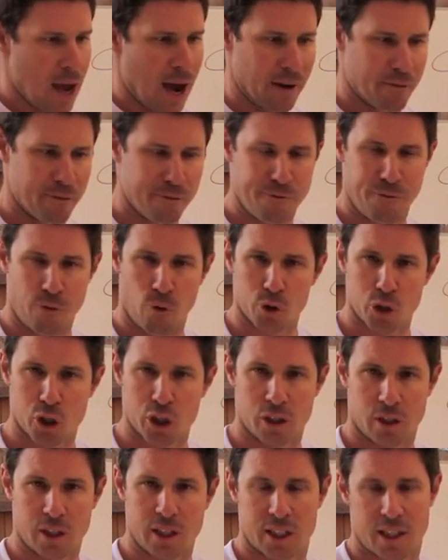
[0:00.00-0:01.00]

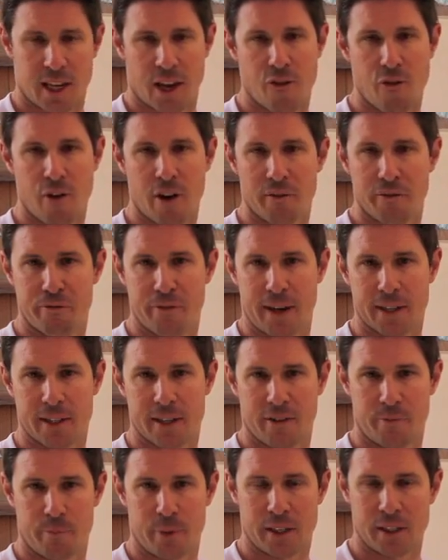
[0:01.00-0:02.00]
Unfortunately, saturated fats
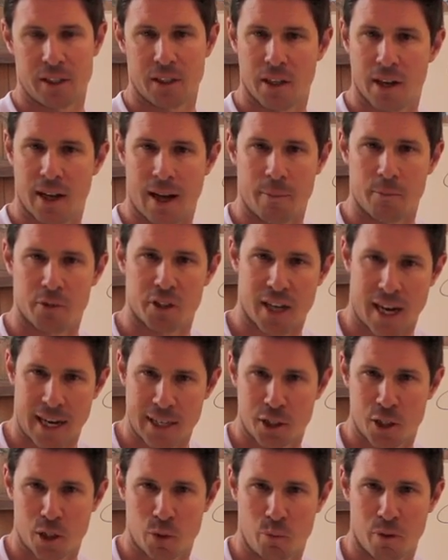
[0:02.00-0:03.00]
have been
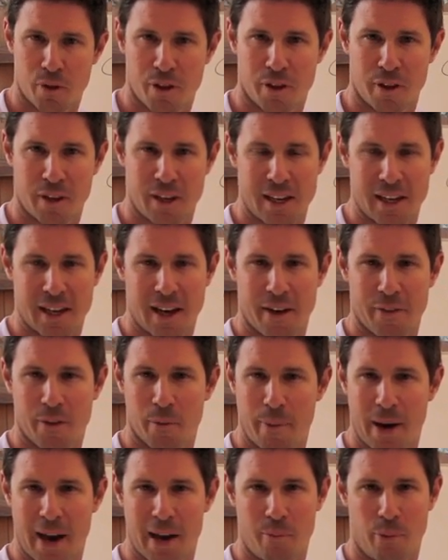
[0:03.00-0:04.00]
tainted with
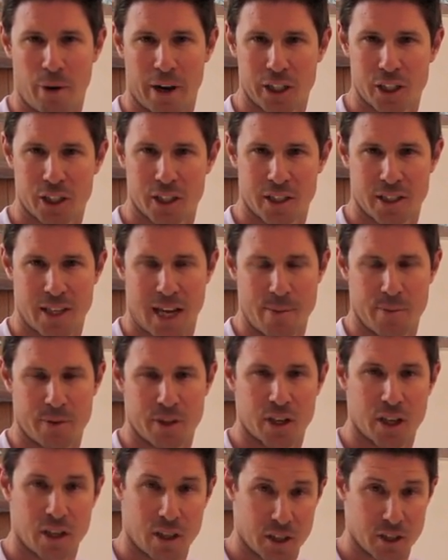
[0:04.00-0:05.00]
the bad brush, the same
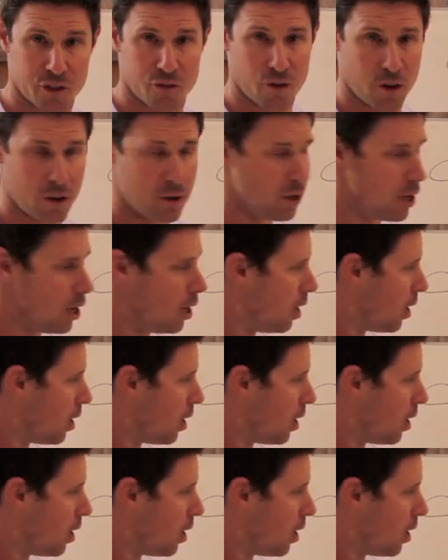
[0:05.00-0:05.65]
as cholesterol,